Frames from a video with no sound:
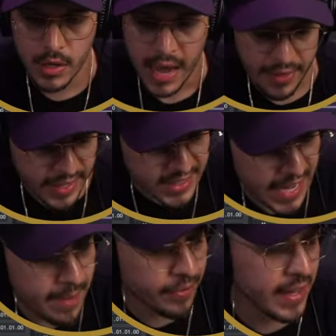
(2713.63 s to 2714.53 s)
I think it's
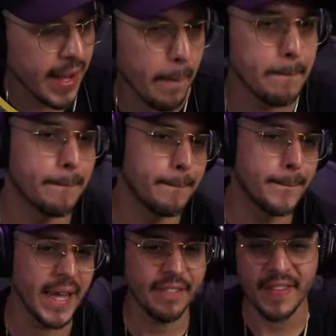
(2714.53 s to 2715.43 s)
time for like a
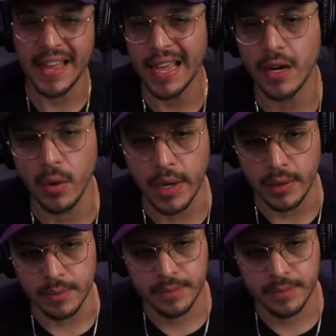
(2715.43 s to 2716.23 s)
big fat 808.